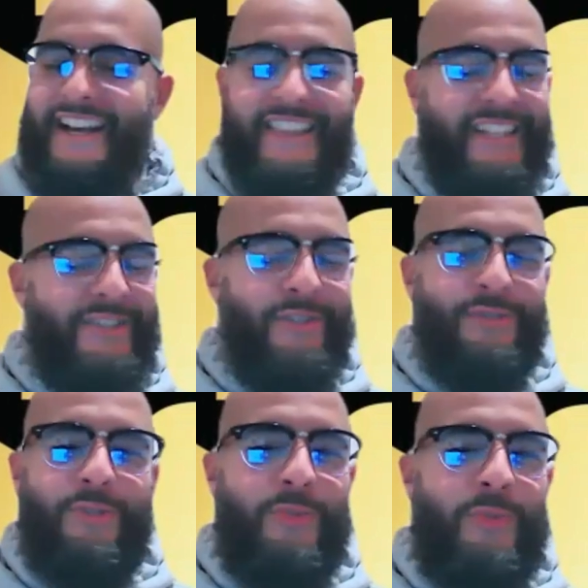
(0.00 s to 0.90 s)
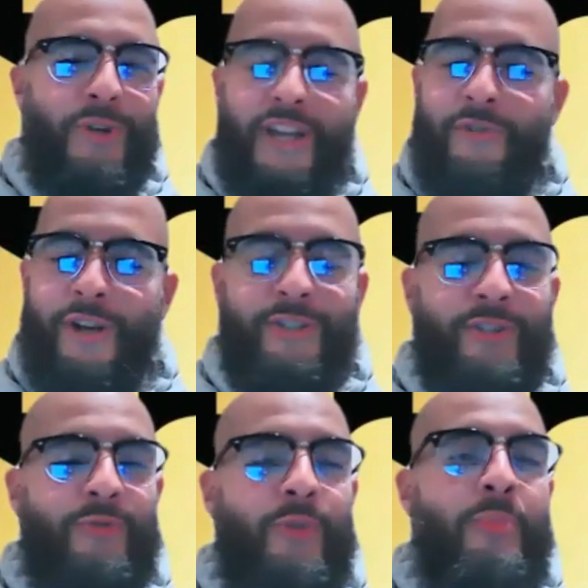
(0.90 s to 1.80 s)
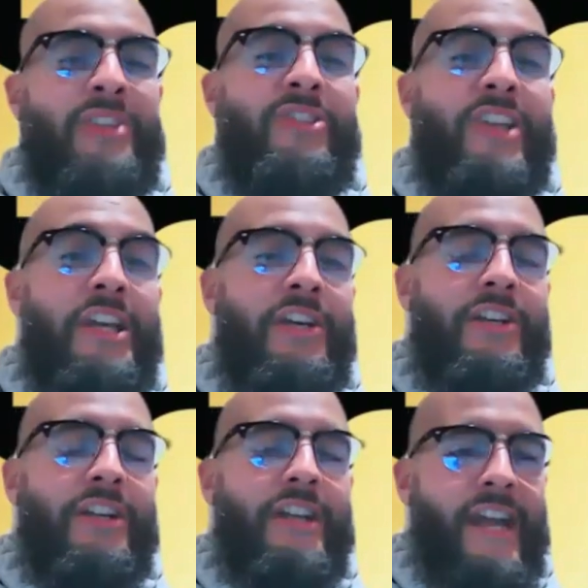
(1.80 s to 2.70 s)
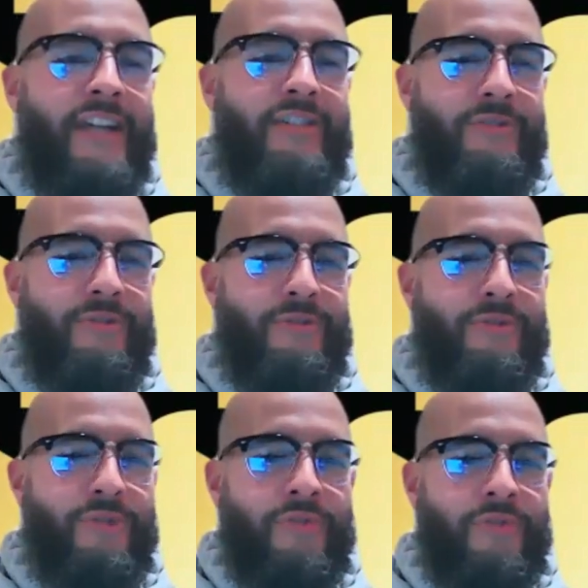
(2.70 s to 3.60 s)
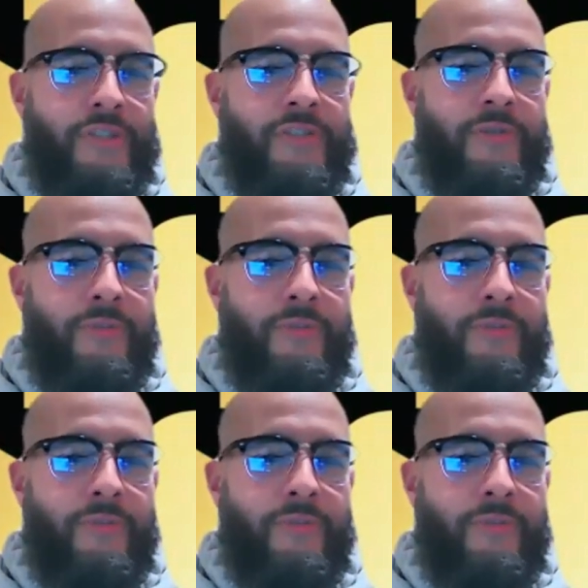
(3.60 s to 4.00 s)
I think those school board directors would be scared not to do this.